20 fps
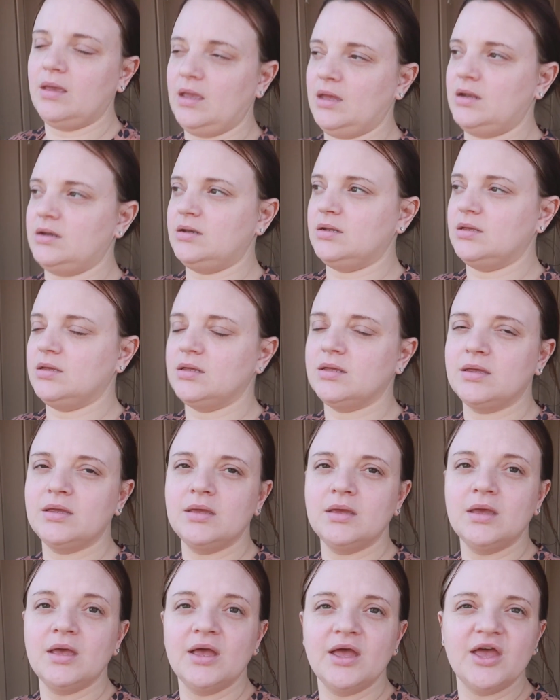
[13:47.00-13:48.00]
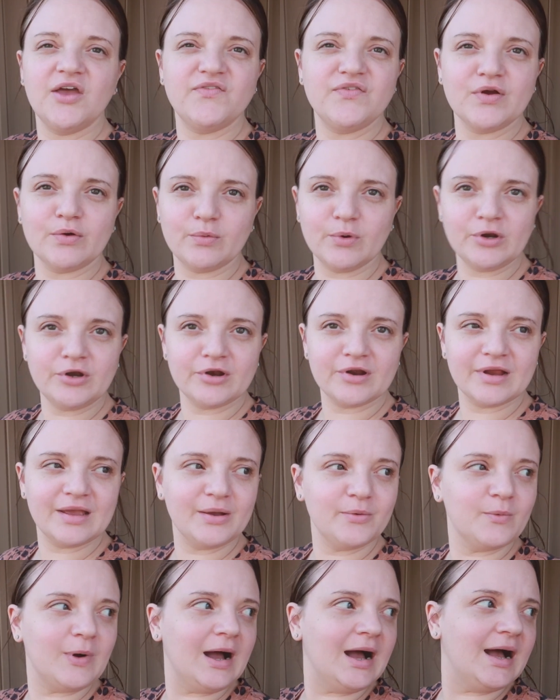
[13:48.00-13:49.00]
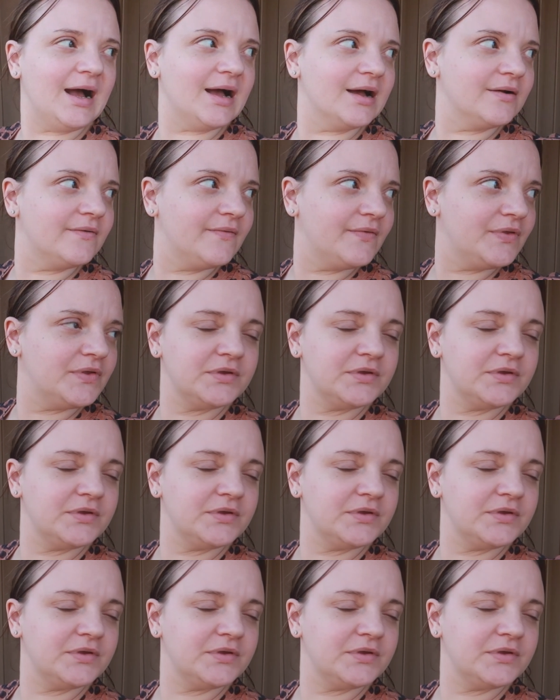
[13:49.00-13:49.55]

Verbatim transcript: and if you're wondering why